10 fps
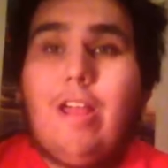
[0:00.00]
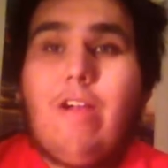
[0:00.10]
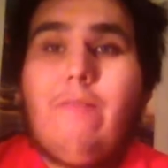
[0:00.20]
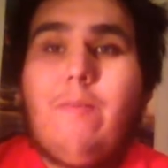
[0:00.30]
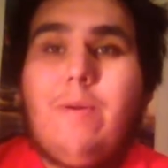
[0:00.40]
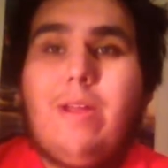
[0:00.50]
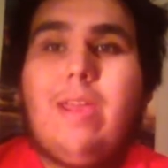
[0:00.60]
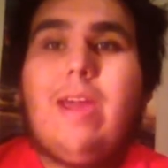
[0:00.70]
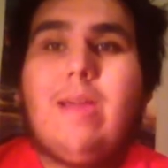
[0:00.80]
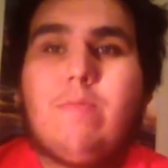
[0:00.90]
Hello
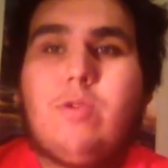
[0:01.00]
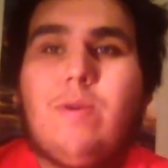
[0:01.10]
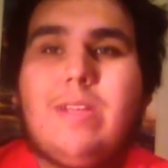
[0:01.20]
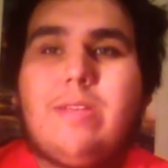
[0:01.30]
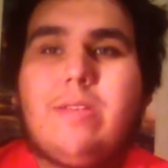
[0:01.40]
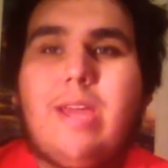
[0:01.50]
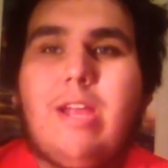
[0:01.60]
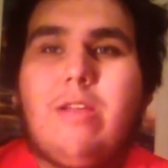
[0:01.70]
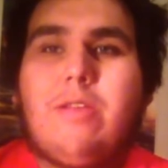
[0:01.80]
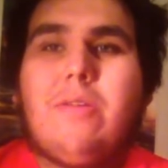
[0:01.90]
everybody, I'm 22
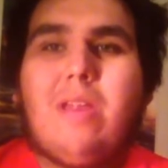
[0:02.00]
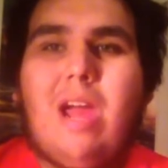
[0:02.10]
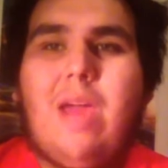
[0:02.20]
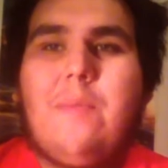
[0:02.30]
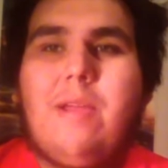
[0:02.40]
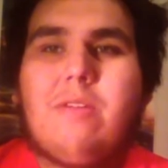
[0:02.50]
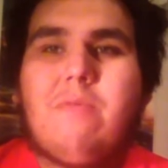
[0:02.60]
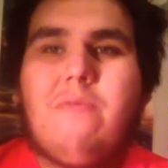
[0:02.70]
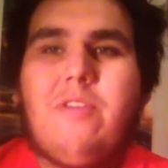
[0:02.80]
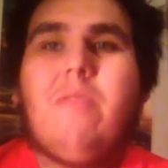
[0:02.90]
Tiger Dude and I'm here to
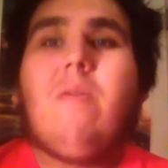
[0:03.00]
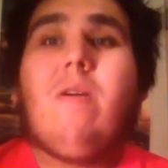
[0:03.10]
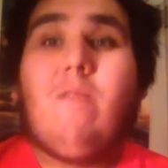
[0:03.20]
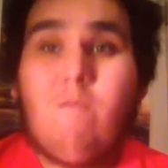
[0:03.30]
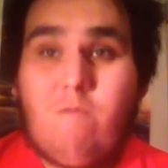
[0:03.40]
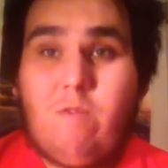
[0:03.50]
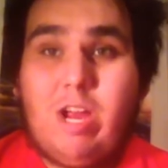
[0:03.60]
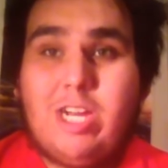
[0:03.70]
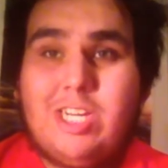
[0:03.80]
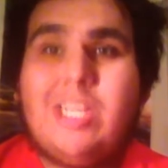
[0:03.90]
review
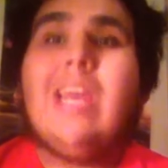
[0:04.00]
Rush.